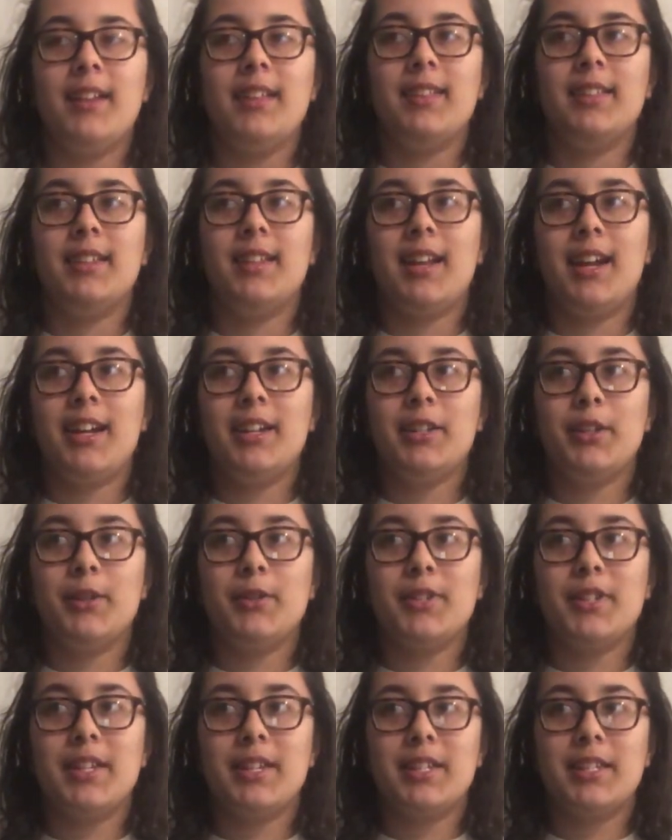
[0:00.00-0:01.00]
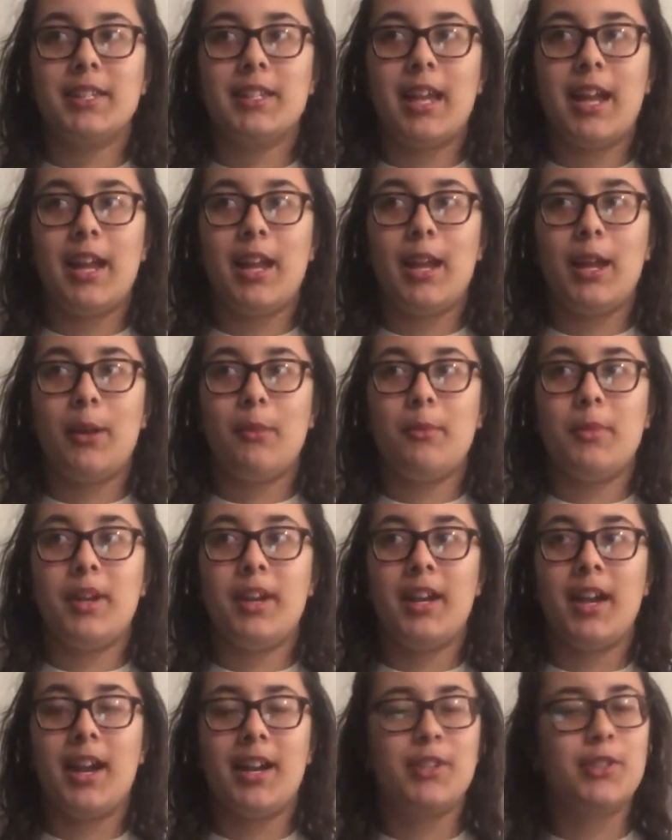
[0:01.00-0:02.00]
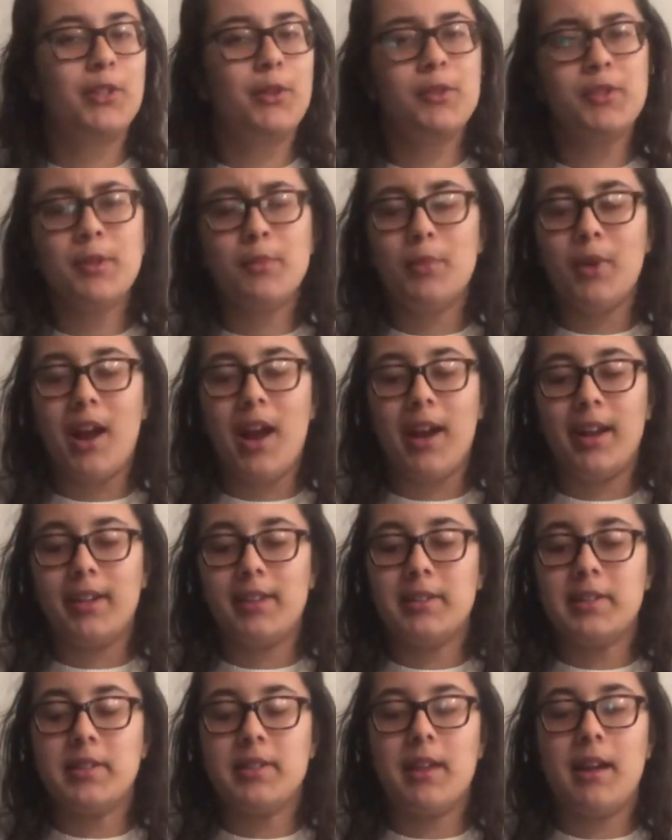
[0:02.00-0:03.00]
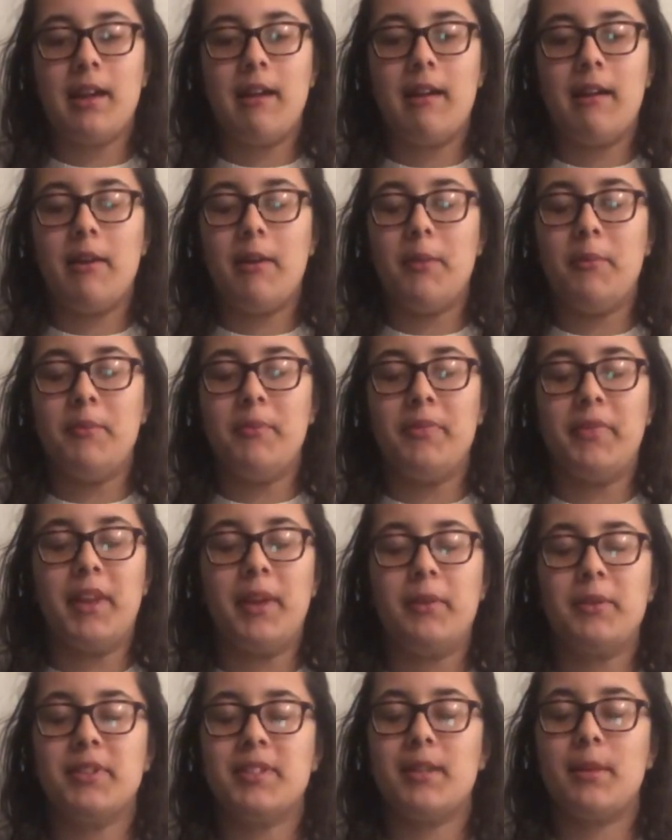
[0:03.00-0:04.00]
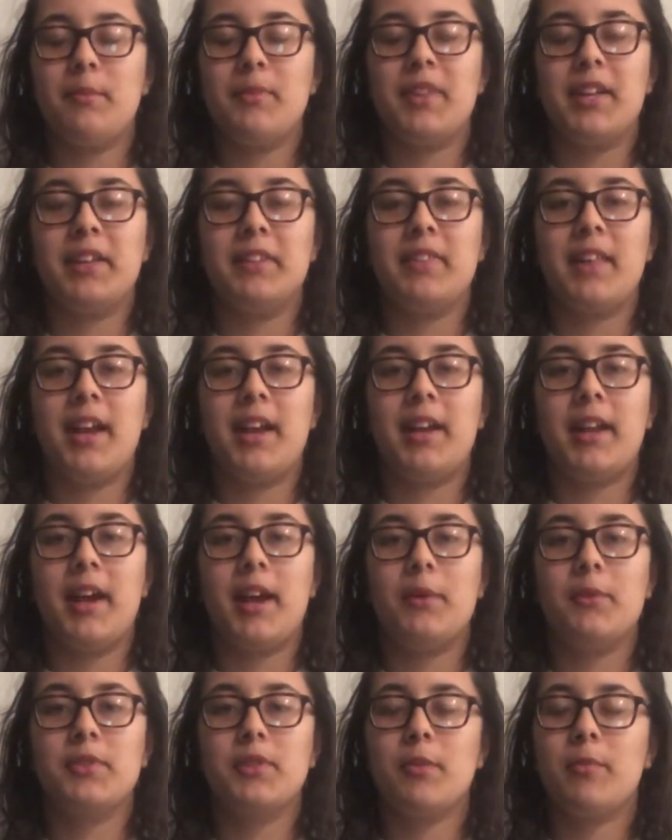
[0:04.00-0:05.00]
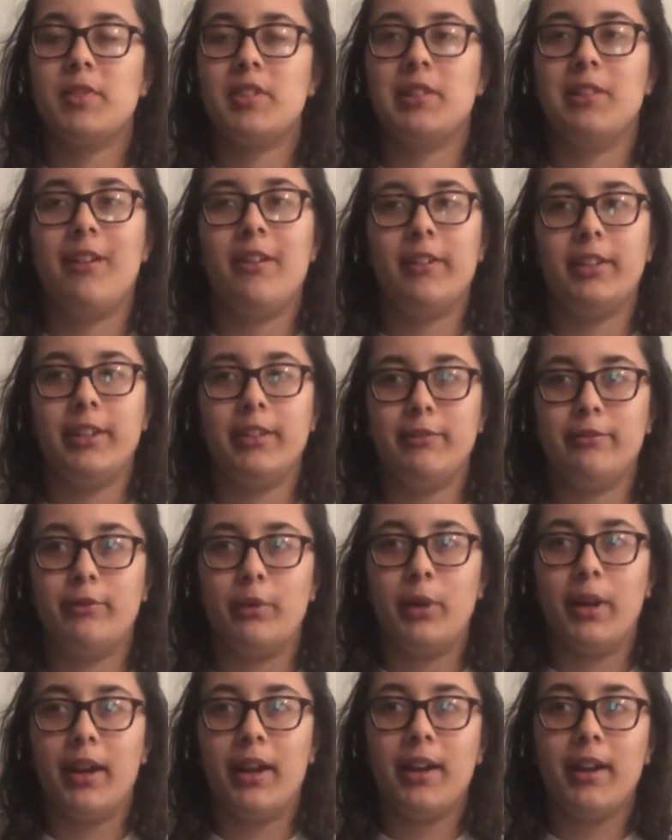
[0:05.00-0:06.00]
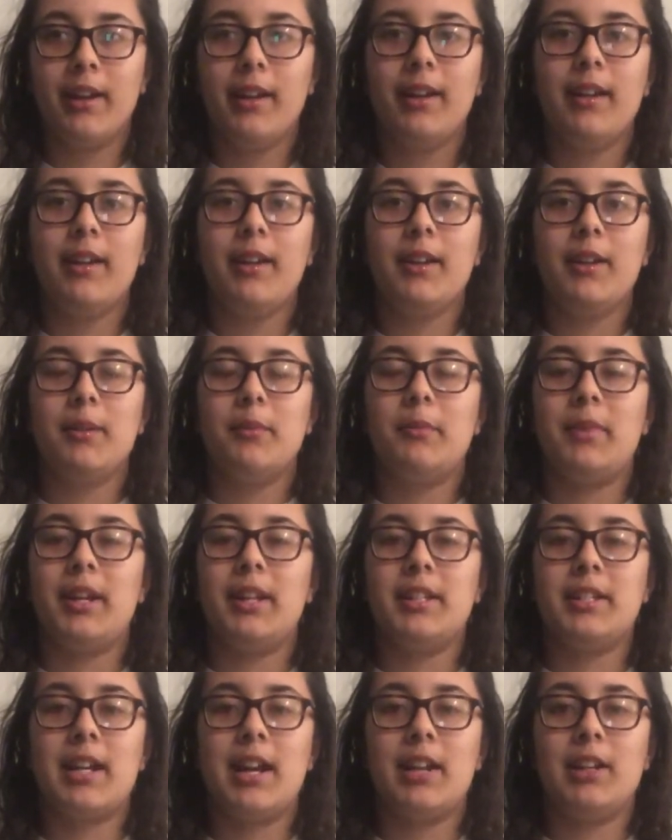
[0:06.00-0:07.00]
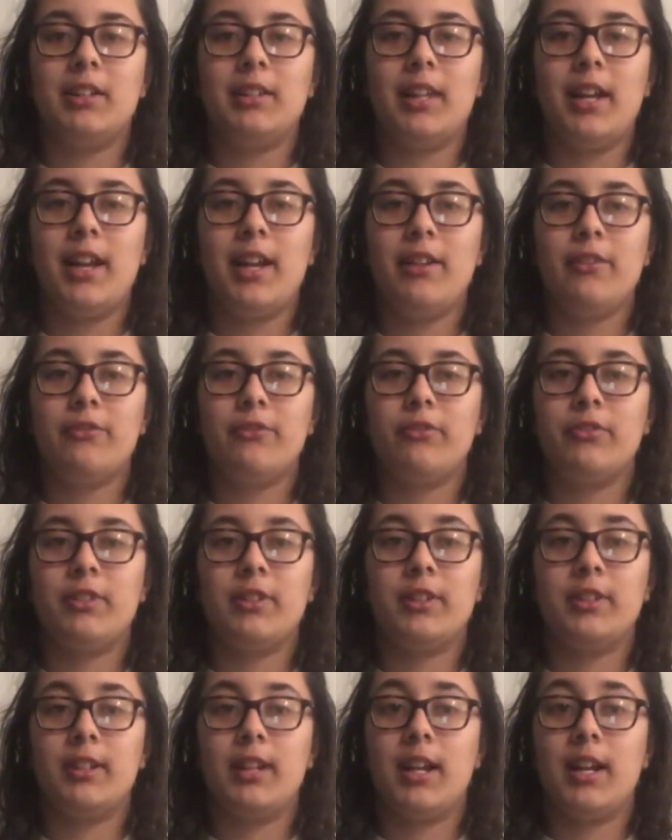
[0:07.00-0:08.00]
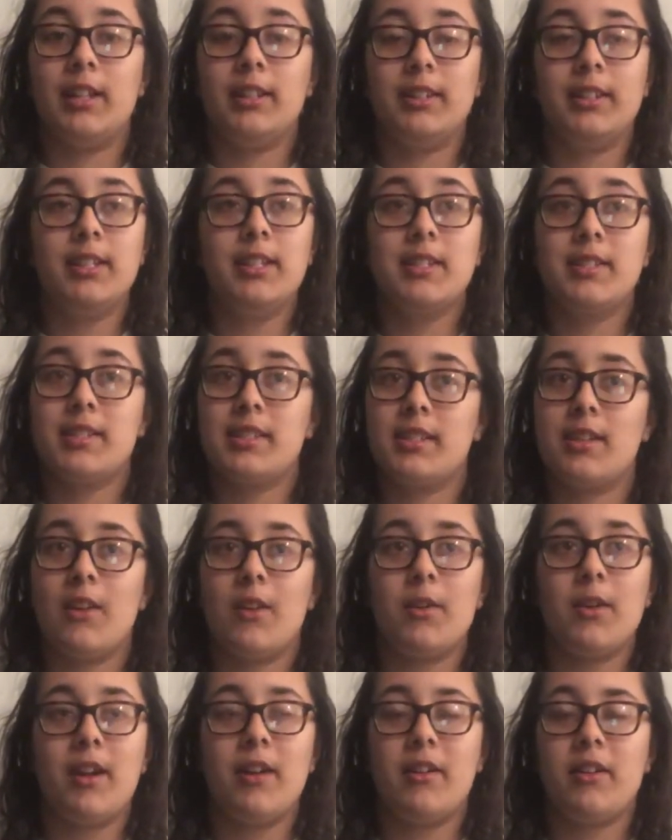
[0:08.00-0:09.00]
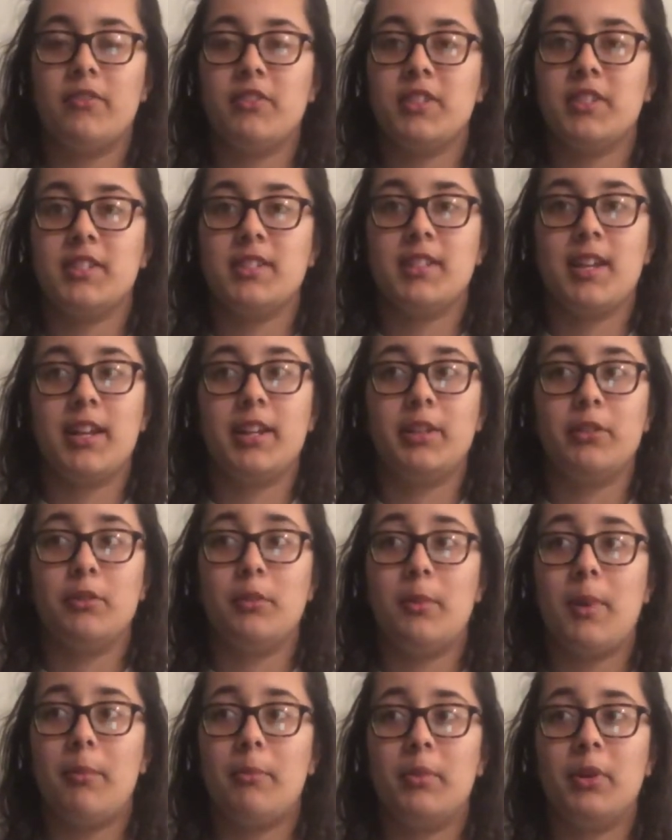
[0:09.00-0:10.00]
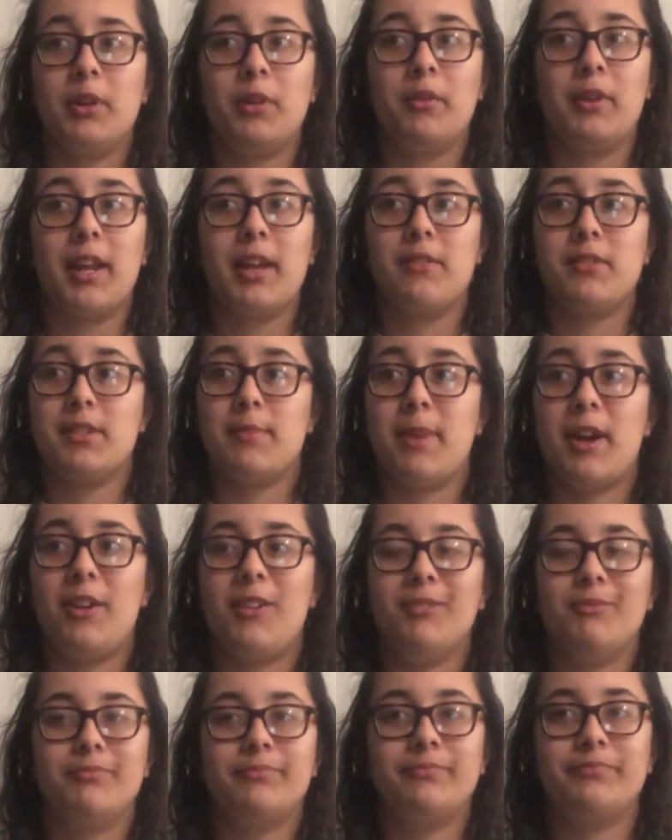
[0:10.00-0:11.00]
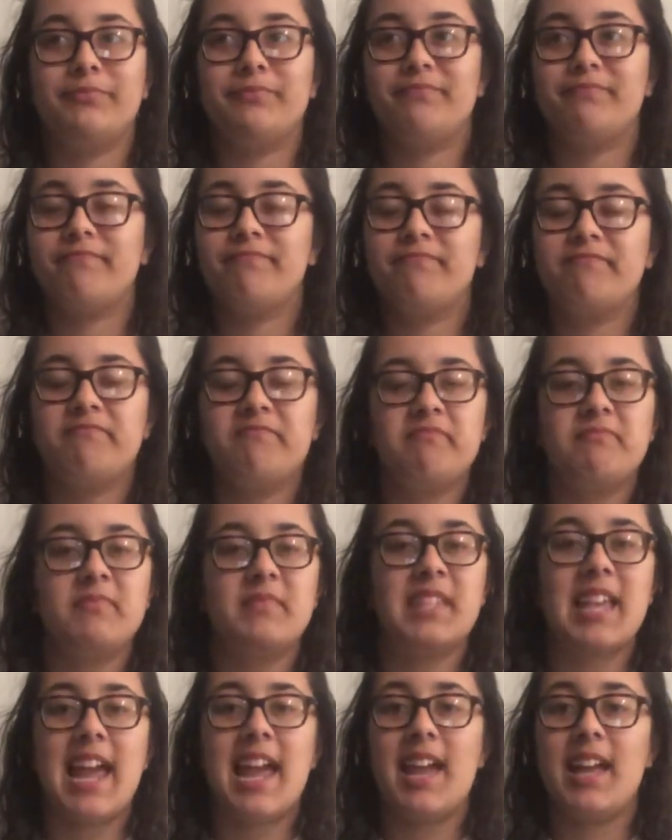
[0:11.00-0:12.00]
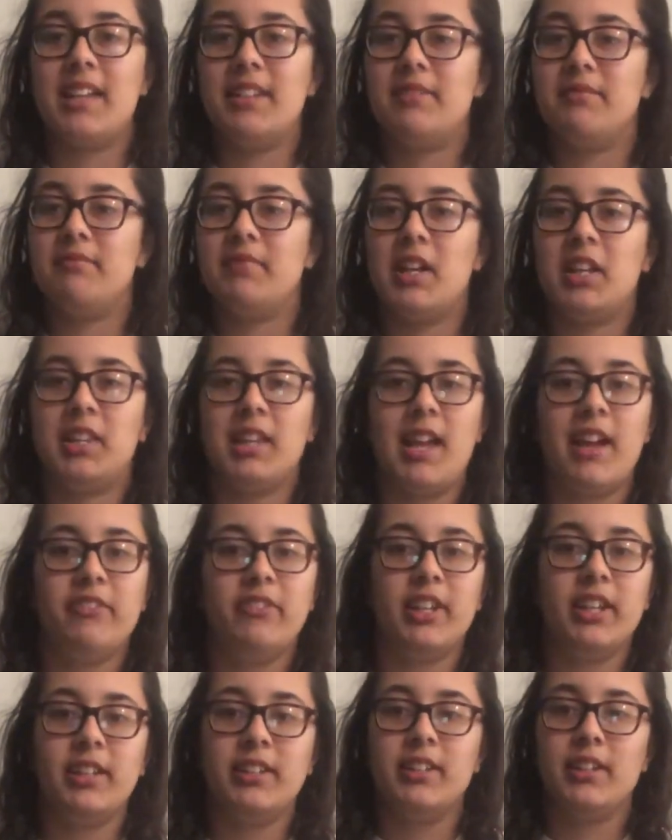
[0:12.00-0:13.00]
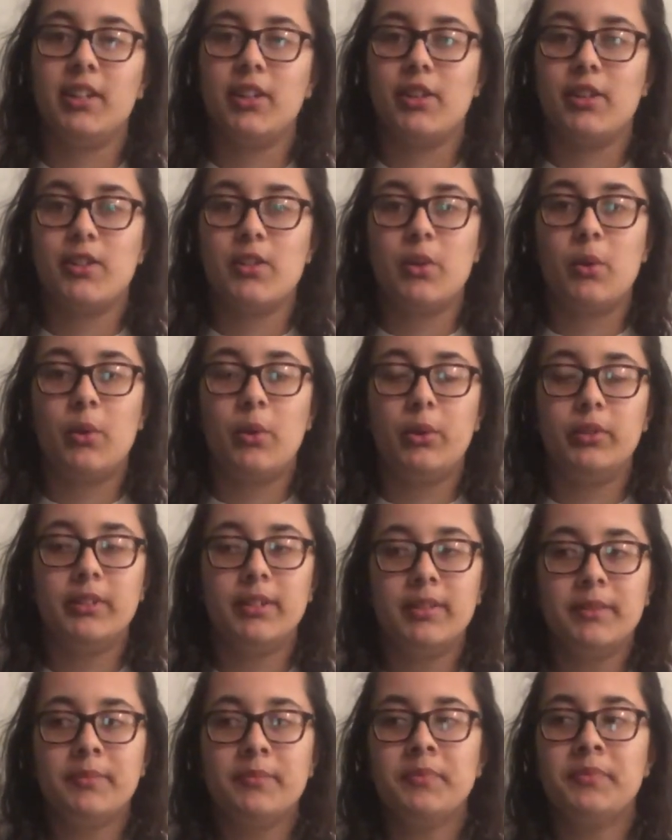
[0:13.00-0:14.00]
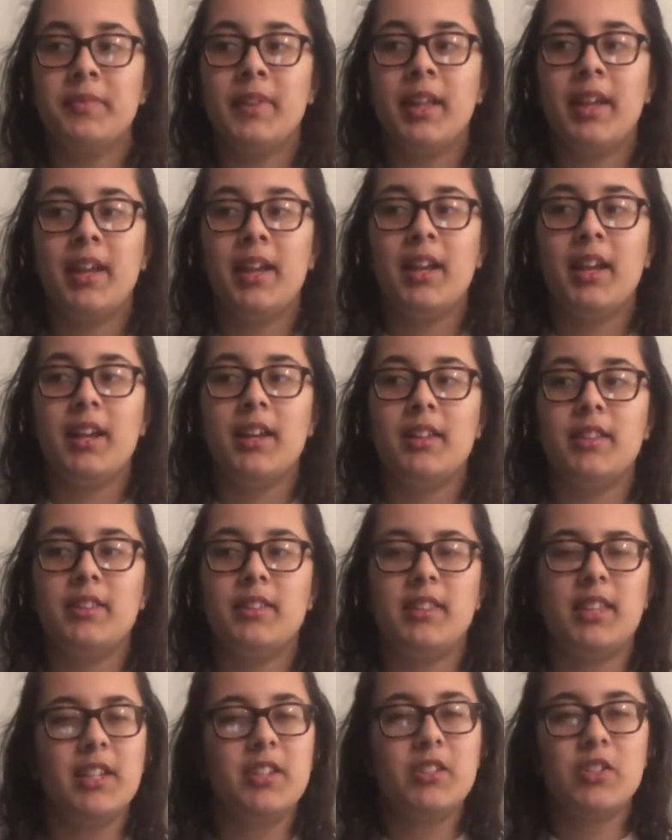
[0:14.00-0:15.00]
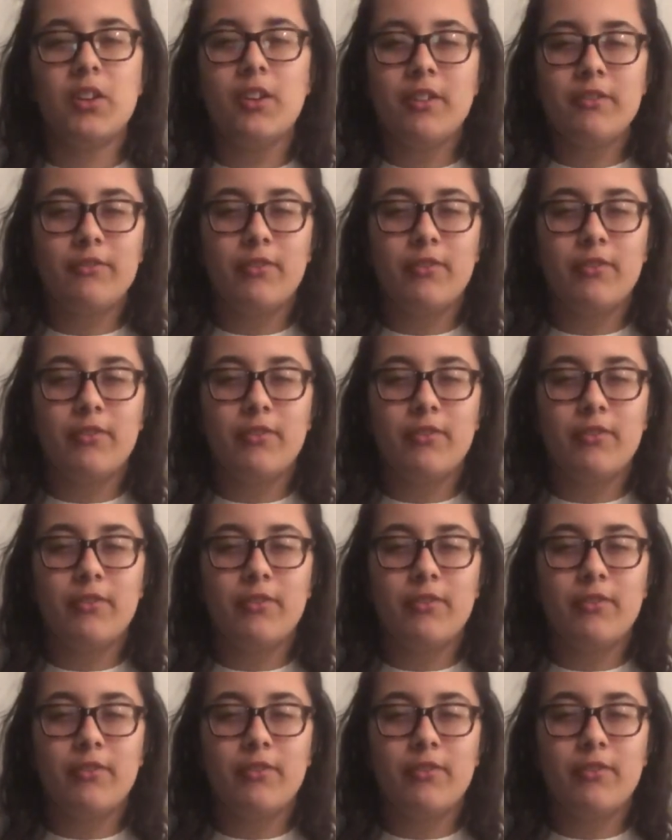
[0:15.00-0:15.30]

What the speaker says: The diagnosis came as no surprise. It was something that I was almost longing for. My entire life, at least ever since I can remember, when I was about 10, 11 years old, things started